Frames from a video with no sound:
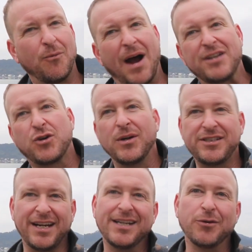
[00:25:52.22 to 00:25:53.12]
I
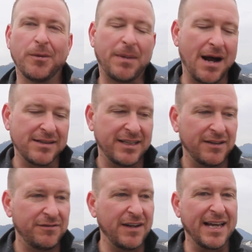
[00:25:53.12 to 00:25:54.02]
twist it into a
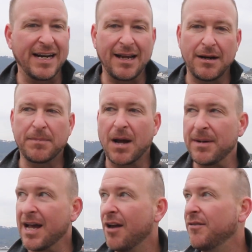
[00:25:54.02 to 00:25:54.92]
positive, and I end up
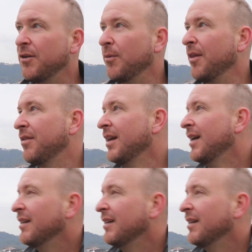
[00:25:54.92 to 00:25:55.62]
coming out of it with